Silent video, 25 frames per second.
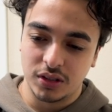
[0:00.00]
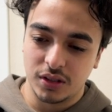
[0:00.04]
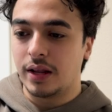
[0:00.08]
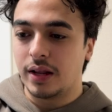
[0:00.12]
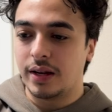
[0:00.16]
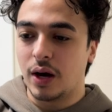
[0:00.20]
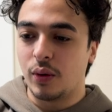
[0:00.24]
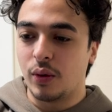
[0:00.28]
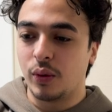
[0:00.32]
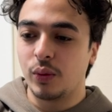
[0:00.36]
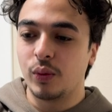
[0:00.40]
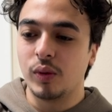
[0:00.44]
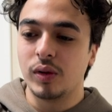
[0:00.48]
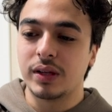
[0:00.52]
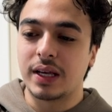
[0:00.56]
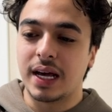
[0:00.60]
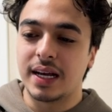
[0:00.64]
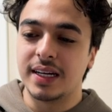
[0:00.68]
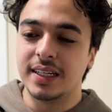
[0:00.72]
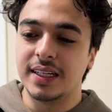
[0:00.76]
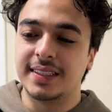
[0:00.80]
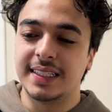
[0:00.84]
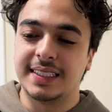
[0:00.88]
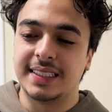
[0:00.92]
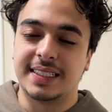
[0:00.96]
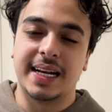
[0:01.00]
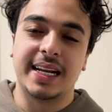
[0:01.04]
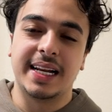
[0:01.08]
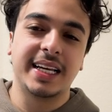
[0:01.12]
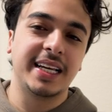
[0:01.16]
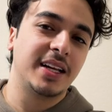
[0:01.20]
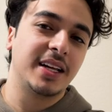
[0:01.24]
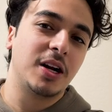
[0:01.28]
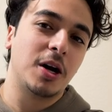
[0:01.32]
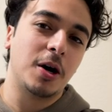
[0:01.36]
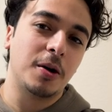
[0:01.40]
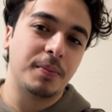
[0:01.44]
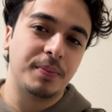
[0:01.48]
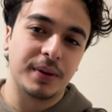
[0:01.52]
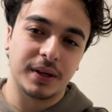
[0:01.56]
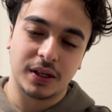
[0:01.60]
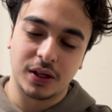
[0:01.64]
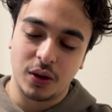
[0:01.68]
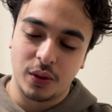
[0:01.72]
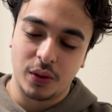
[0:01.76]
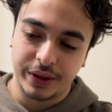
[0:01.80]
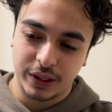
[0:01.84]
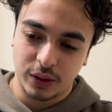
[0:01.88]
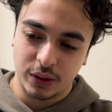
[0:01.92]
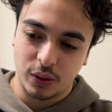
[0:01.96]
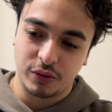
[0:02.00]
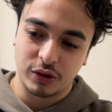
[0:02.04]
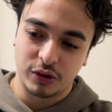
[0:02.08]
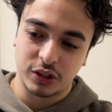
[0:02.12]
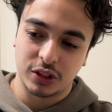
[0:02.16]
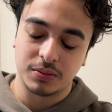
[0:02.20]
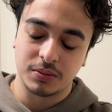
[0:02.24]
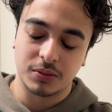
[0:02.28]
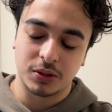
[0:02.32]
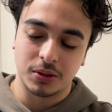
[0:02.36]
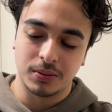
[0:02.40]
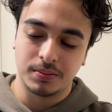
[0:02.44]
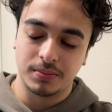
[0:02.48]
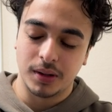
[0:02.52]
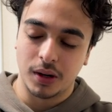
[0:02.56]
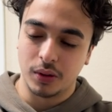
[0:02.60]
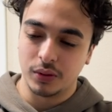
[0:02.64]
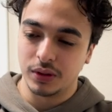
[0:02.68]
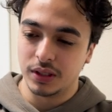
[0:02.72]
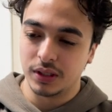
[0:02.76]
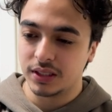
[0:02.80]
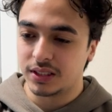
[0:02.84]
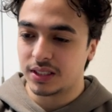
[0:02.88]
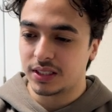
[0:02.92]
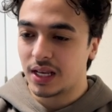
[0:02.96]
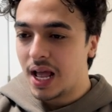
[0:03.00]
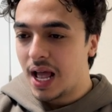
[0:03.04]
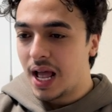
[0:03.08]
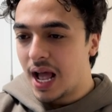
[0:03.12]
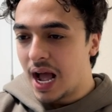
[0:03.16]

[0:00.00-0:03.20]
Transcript: Now we'll get into setting it up and going over some components.